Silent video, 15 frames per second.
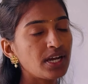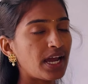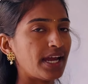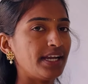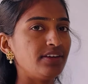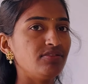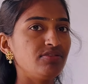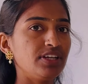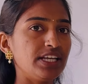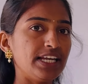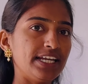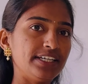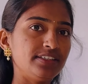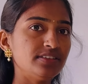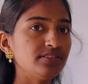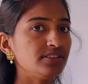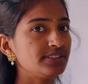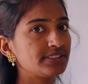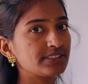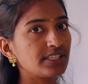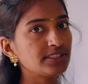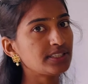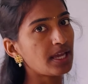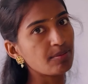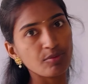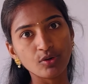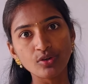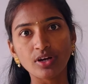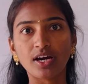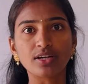and we'll later discuss
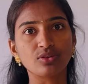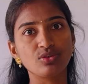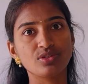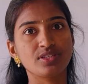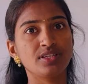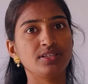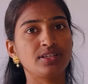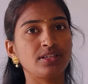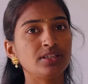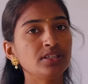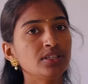about orthocentre.